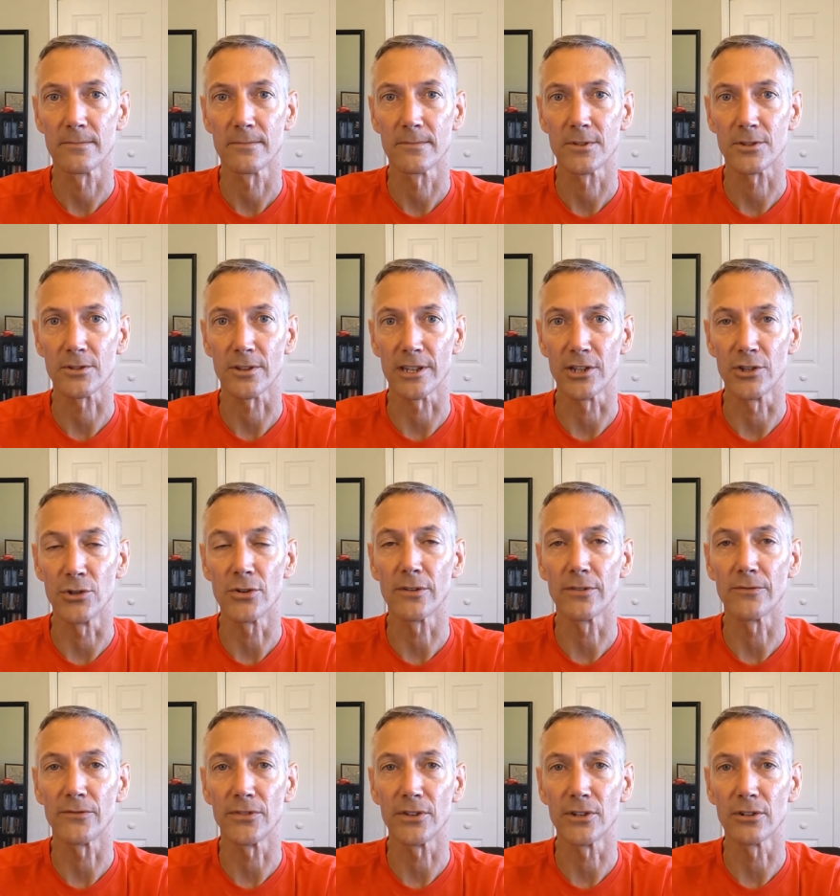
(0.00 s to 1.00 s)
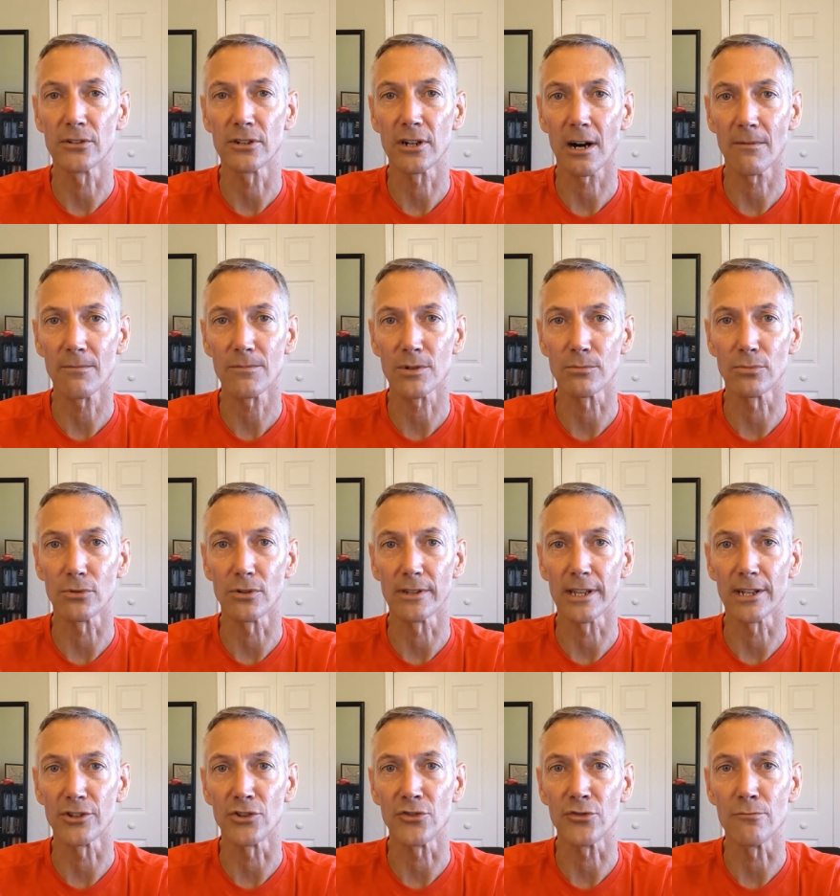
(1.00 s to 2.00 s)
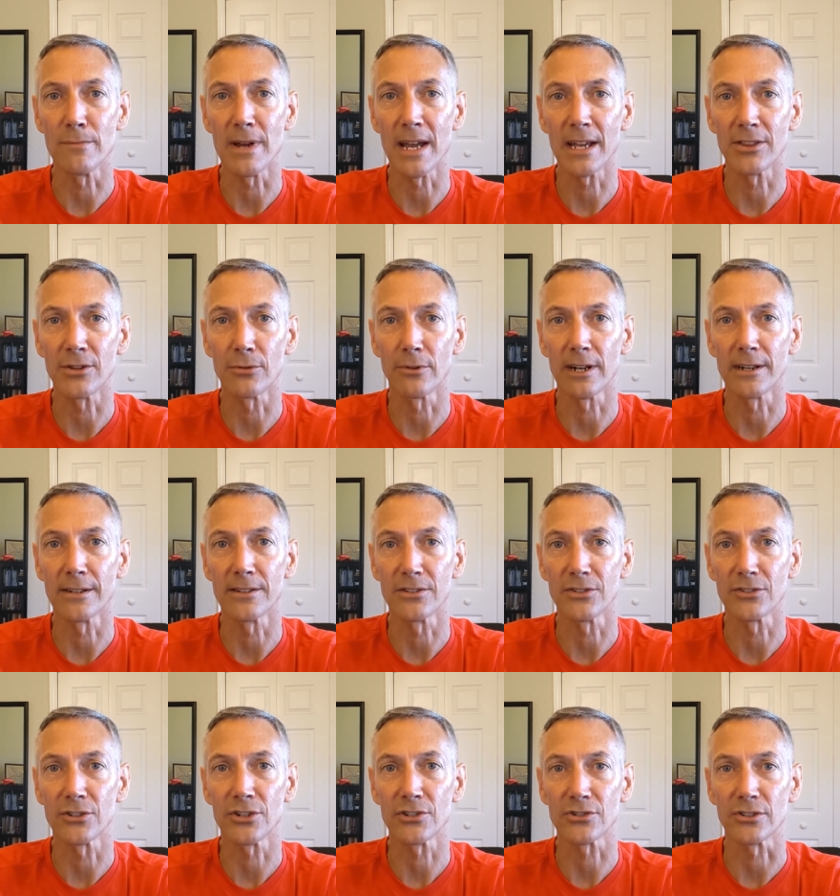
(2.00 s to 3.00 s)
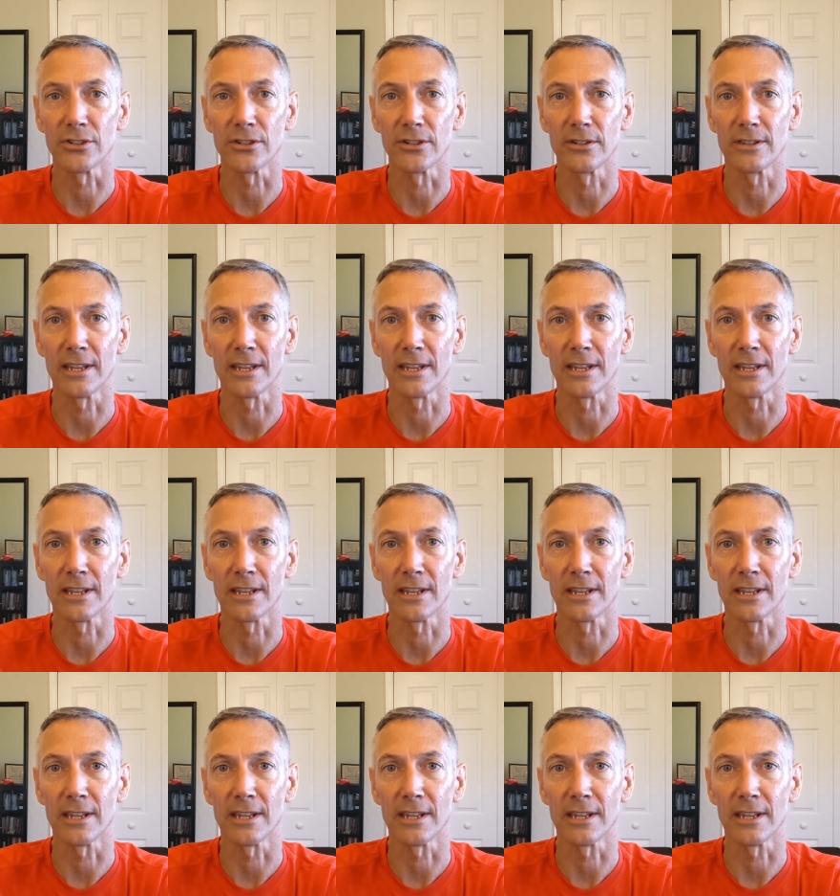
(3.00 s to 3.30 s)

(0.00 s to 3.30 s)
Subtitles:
so that you can feel comfortable that you made the right decision.